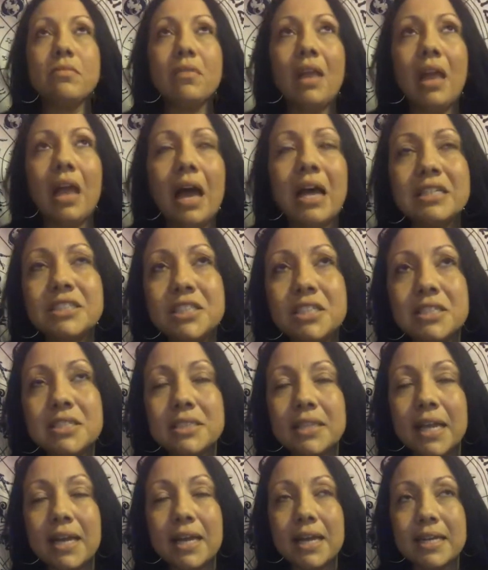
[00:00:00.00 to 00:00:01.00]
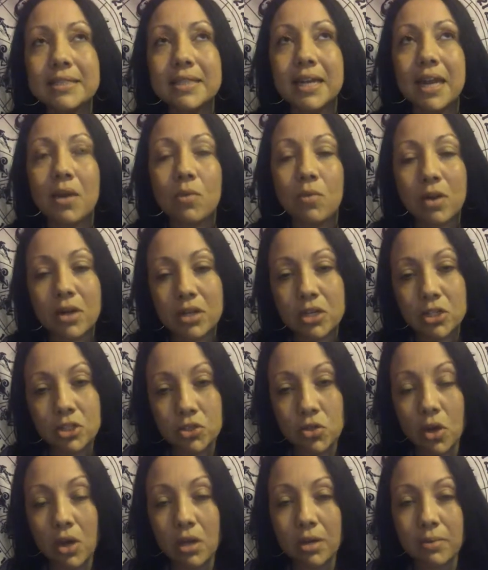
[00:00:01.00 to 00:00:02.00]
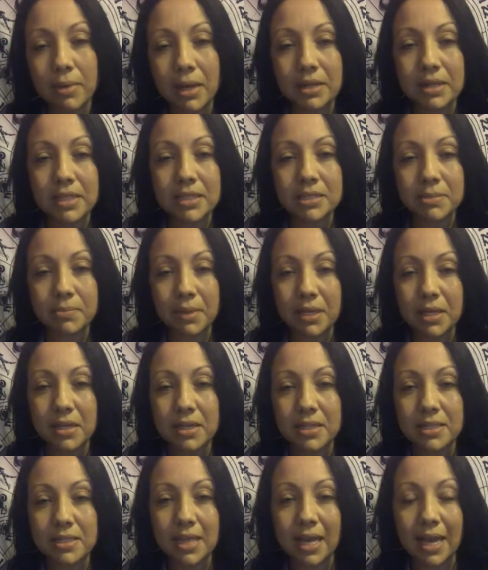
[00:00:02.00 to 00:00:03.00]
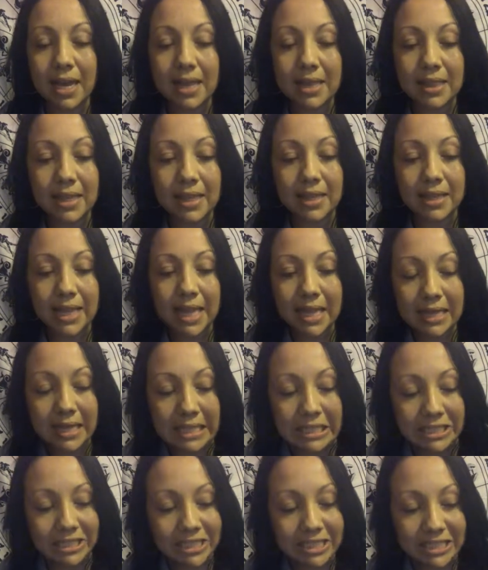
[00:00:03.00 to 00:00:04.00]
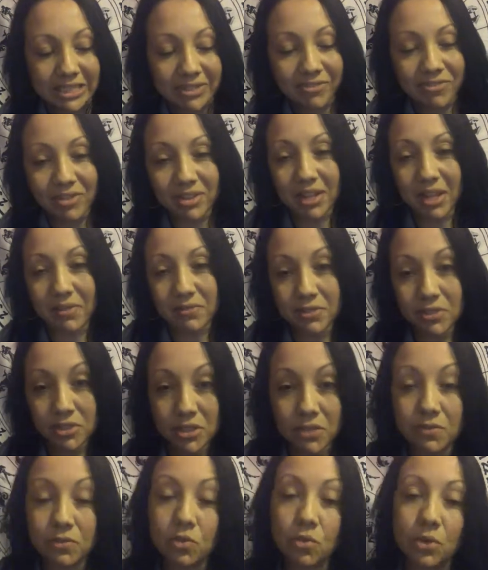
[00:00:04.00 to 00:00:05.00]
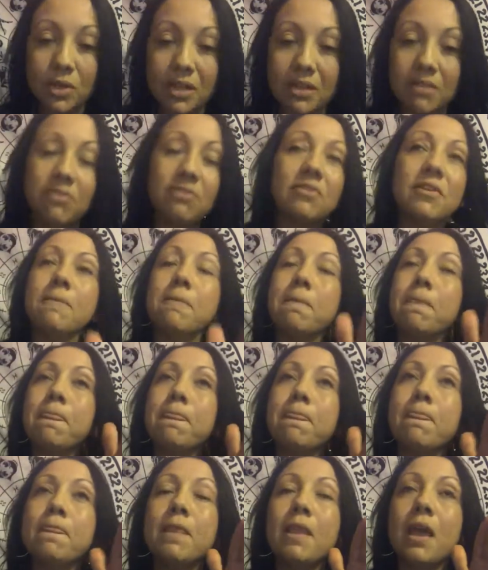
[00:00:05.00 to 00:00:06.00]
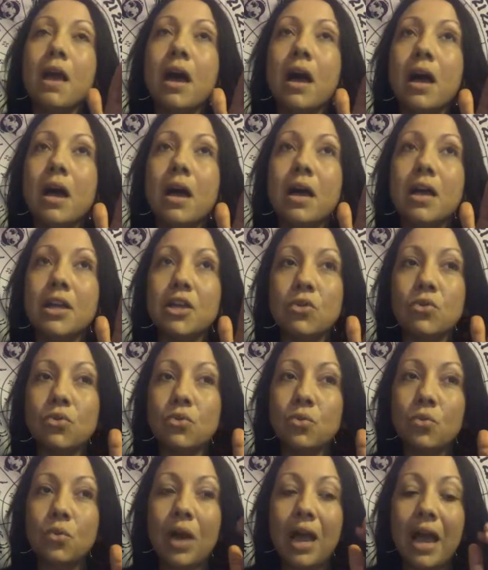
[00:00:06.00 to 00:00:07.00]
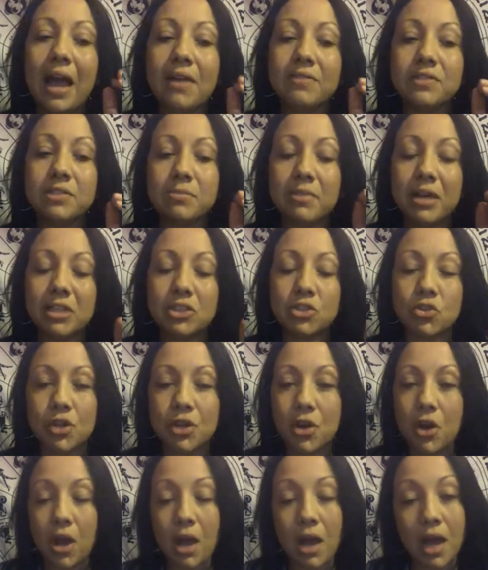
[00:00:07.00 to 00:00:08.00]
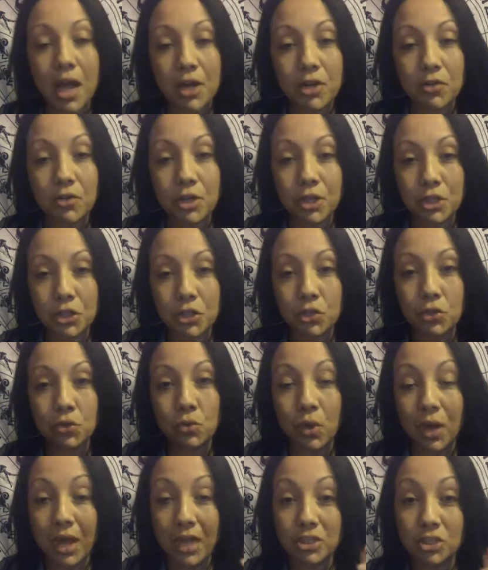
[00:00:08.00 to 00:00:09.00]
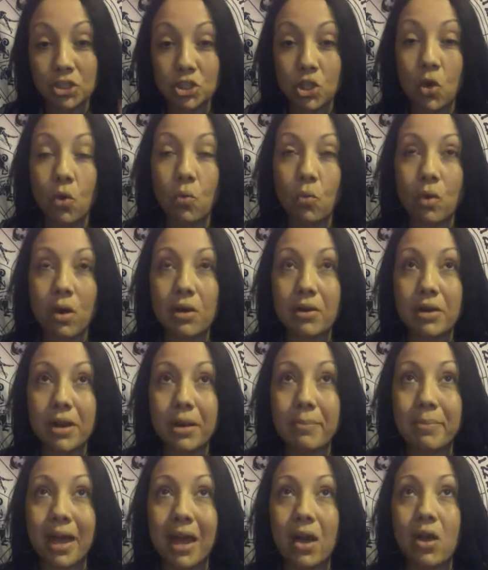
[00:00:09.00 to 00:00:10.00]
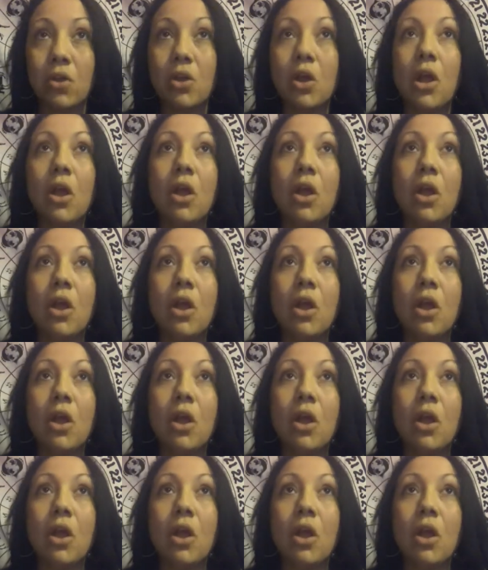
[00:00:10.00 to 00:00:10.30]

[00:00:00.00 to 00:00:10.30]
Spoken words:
like I said, I wanted to talk about this because I think that there's different levels of grief. You have to make sure you're honoring you and don't worry about